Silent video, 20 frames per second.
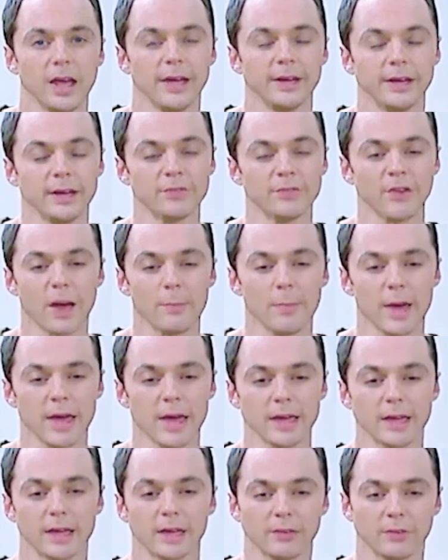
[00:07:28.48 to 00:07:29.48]
And if I
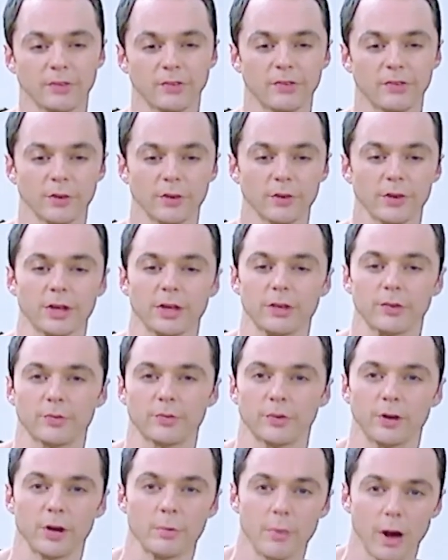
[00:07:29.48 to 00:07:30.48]
may get serious
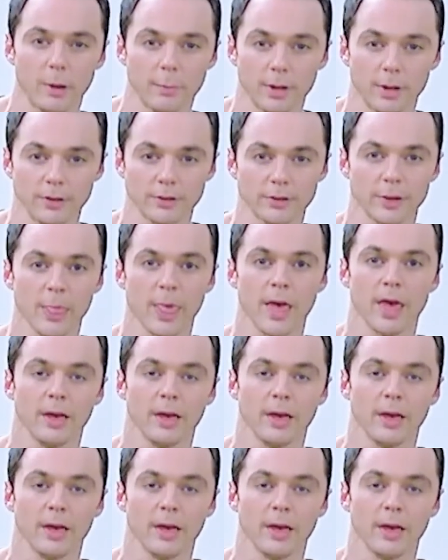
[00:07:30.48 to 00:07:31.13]
for a moment,